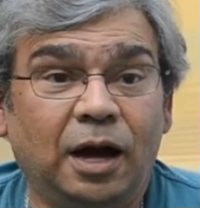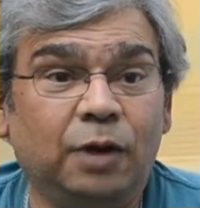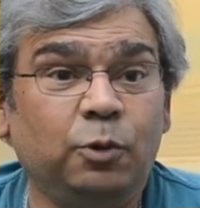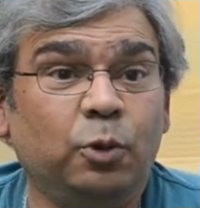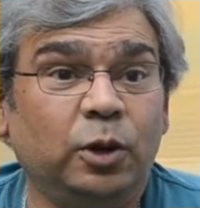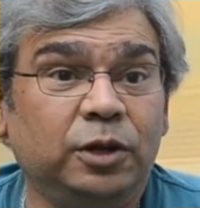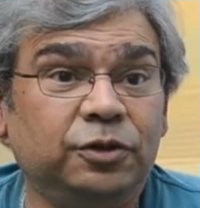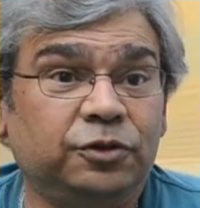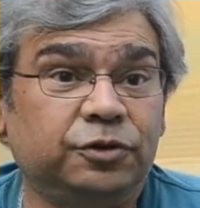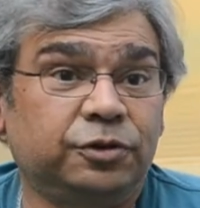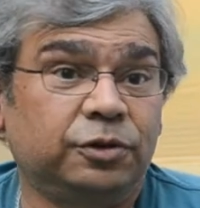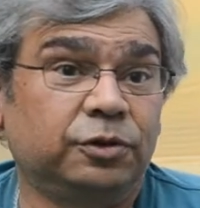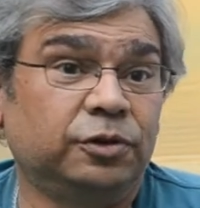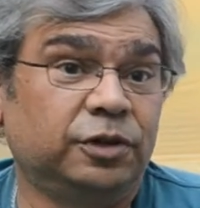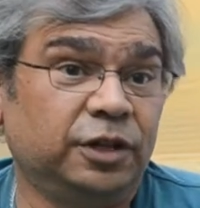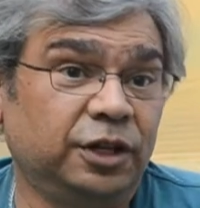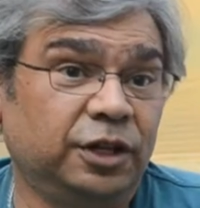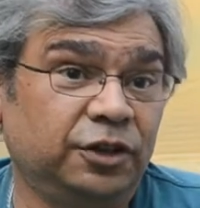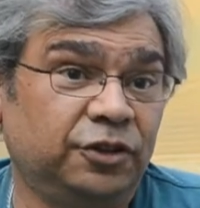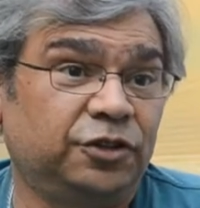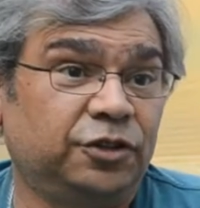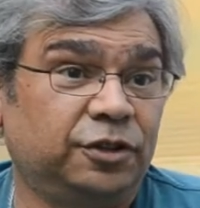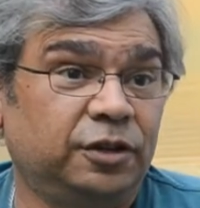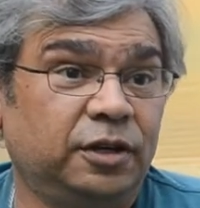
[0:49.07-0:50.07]
I went
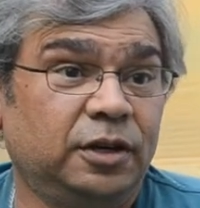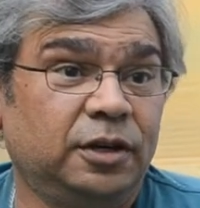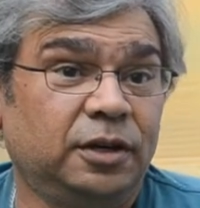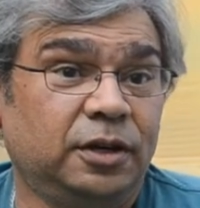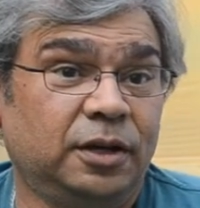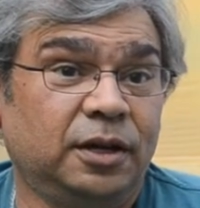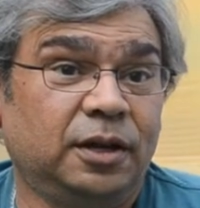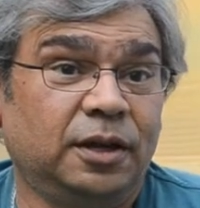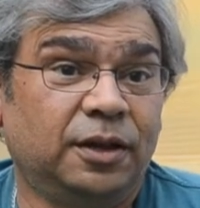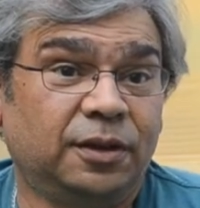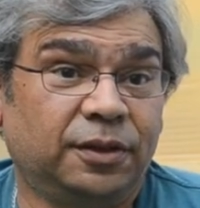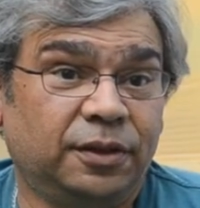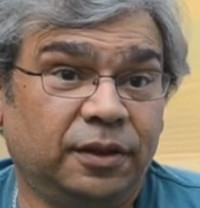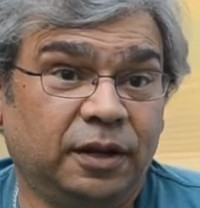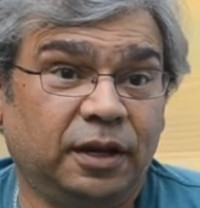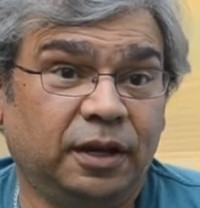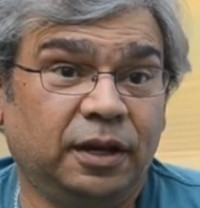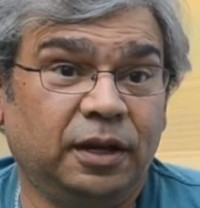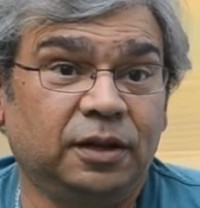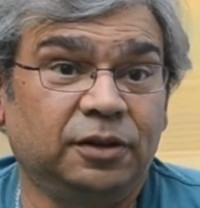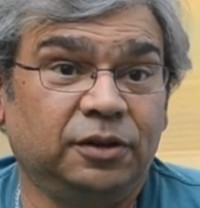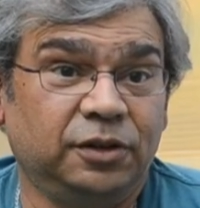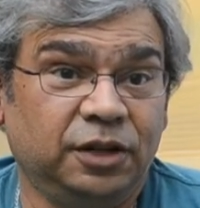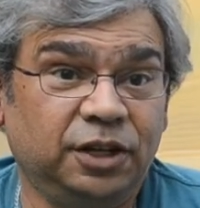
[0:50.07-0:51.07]
through this
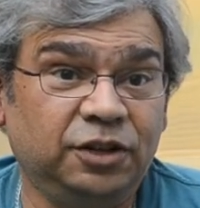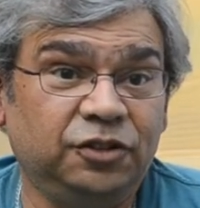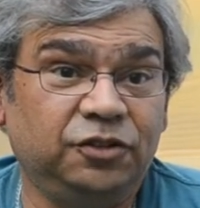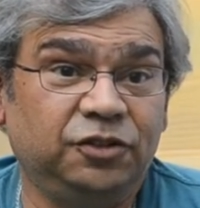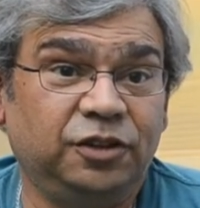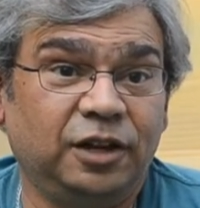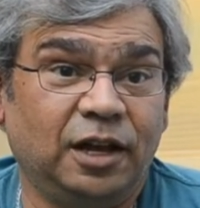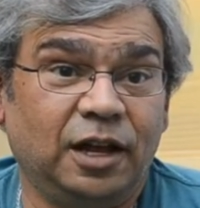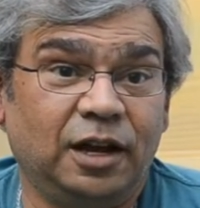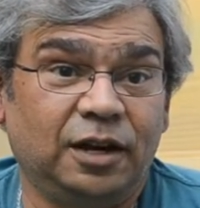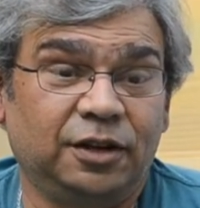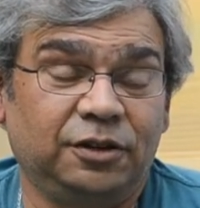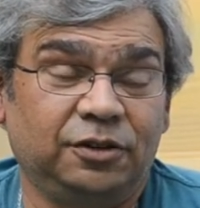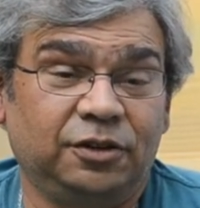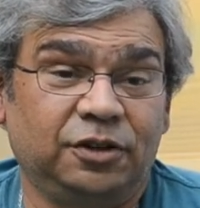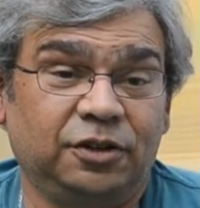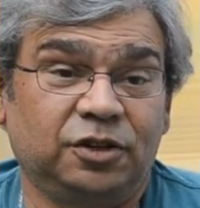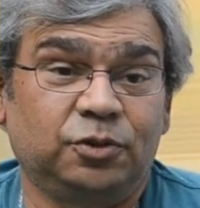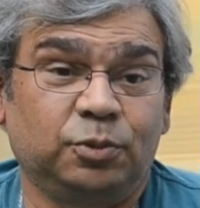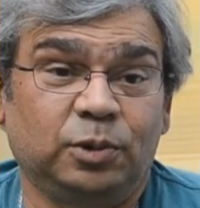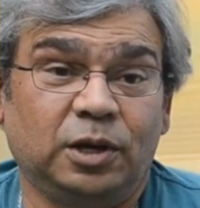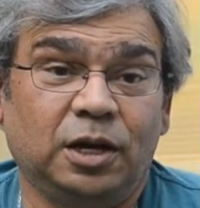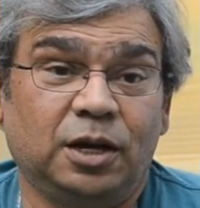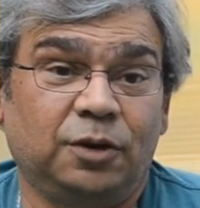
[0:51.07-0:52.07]
thing, these
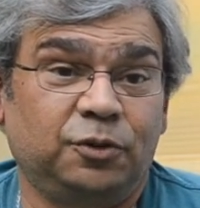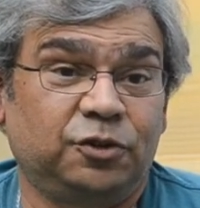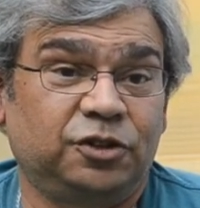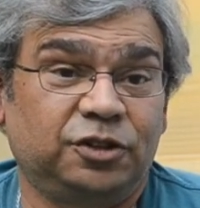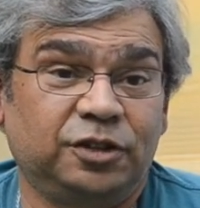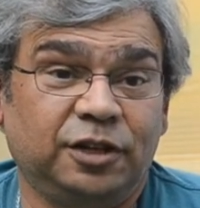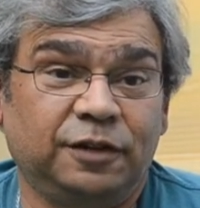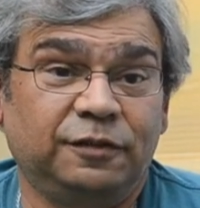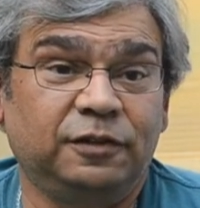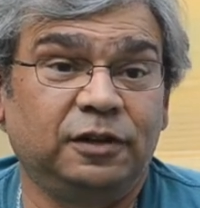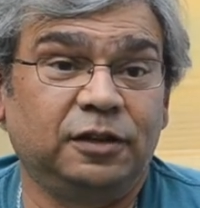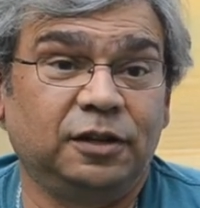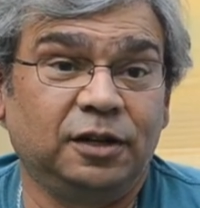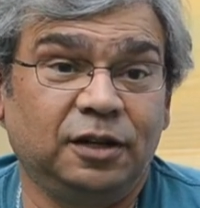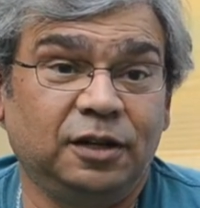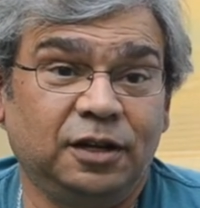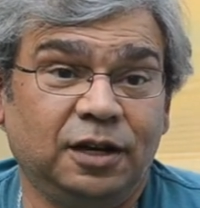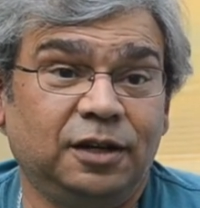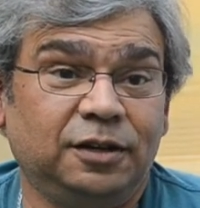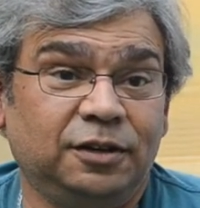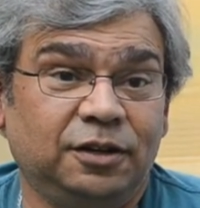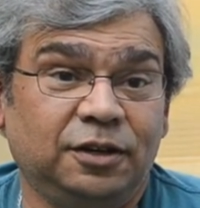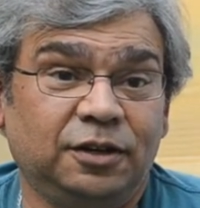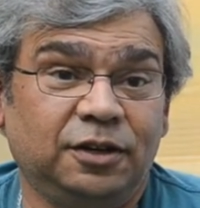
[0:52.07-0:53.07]
challenges when I was
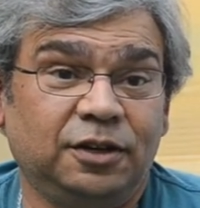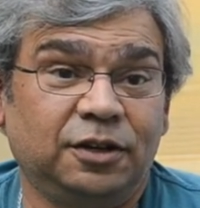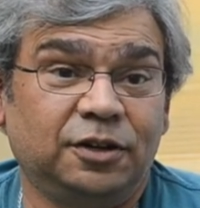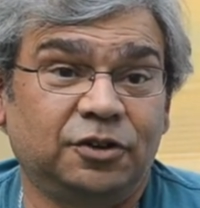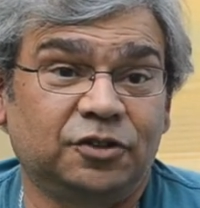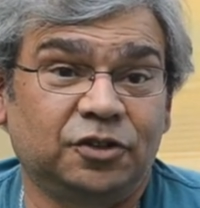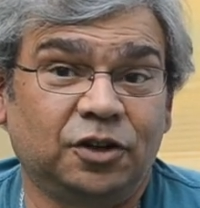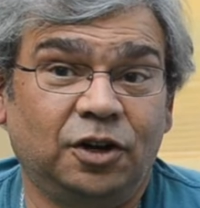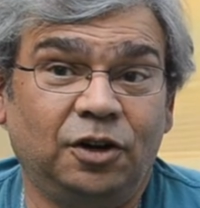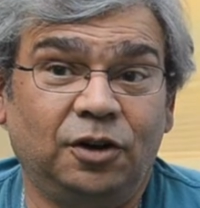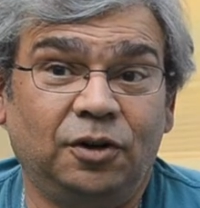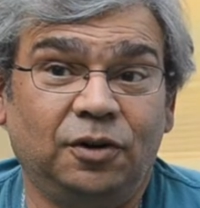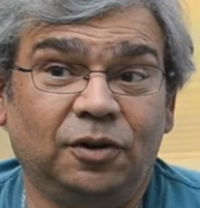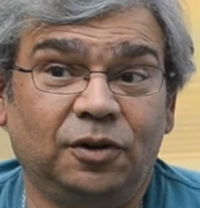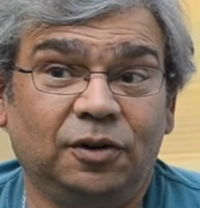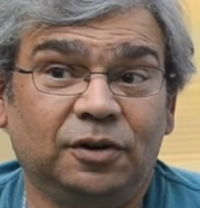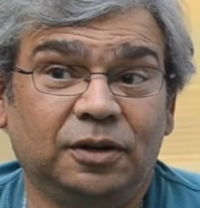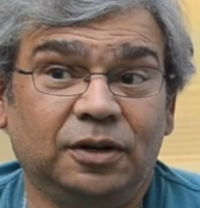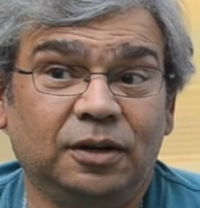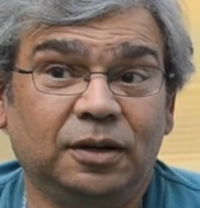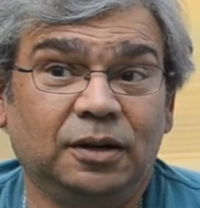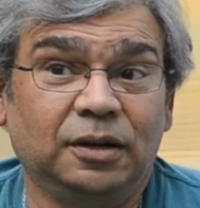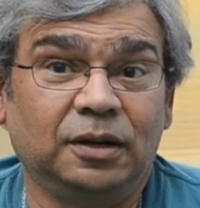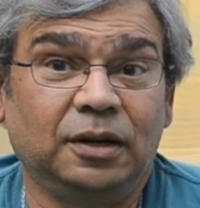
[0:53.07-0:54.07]
17, 18 years
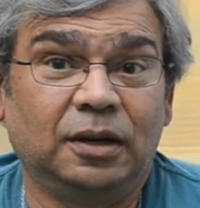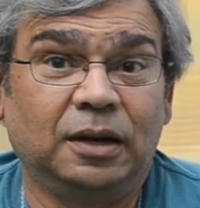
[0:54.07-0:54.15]
old,